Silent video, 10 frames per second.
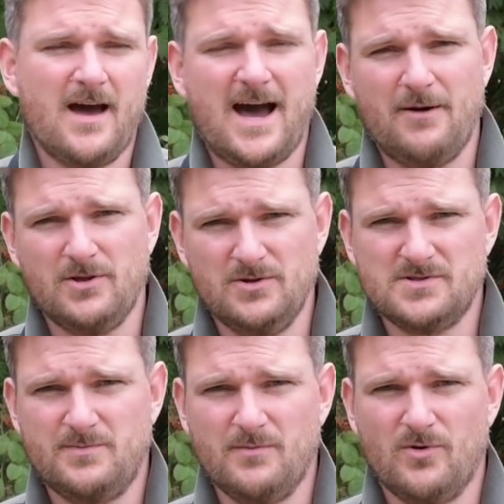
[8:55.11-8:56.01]
I would
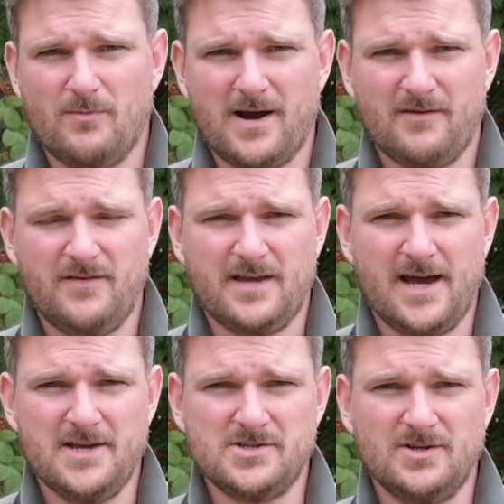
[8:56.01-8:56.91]
use a bit more
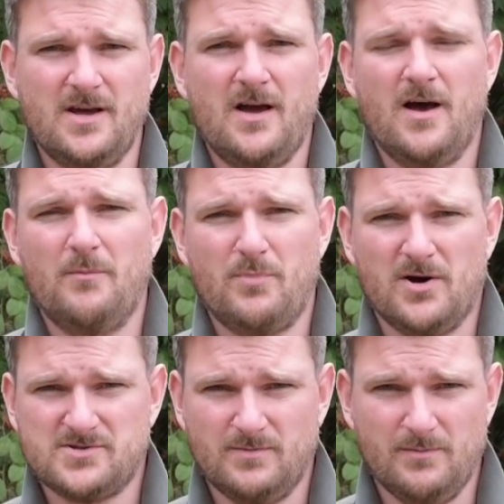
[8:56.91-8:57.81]
magnification and
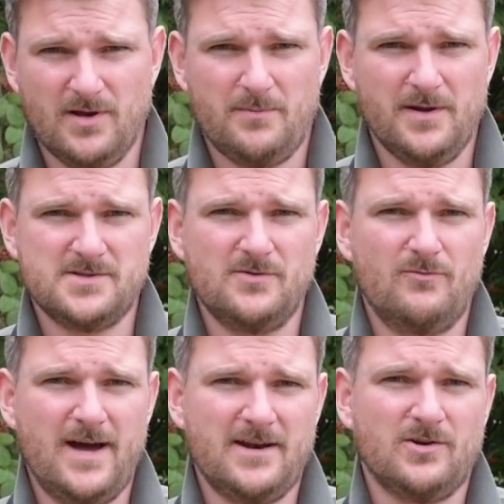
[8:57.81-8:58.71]
possibly blip into the
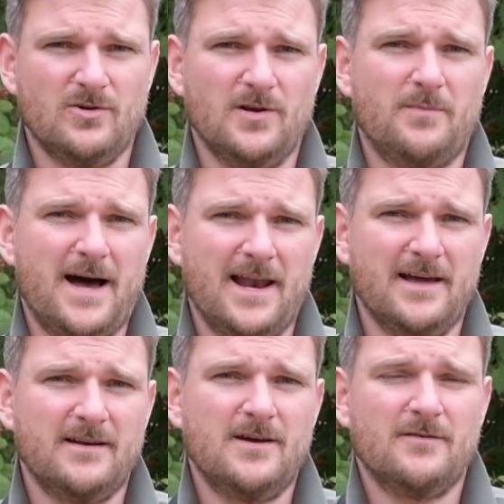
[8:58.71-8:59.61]
red colour
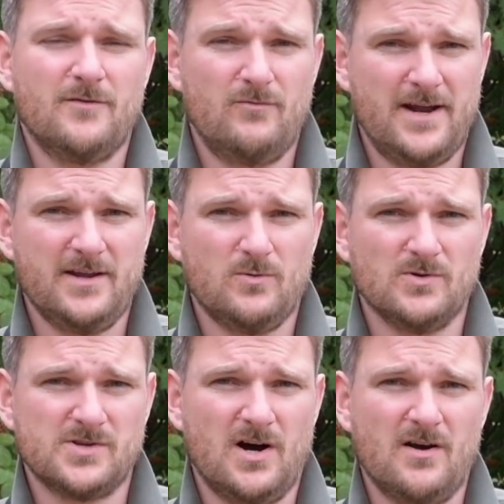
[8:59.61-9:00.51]
palette for red
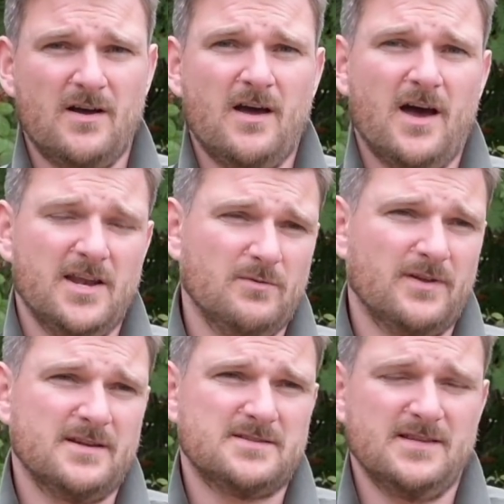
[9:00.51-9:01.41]
equals hot, and you will
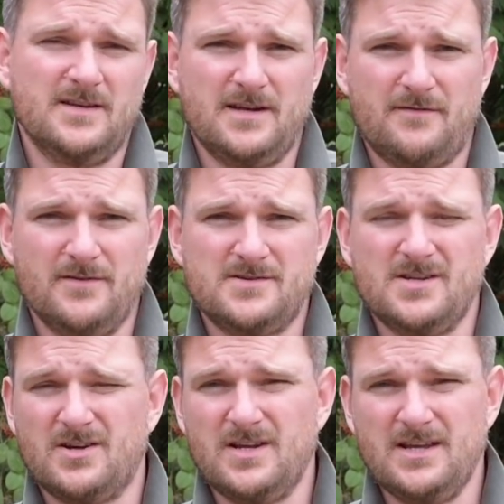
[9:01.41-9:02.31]
then see the difference. You can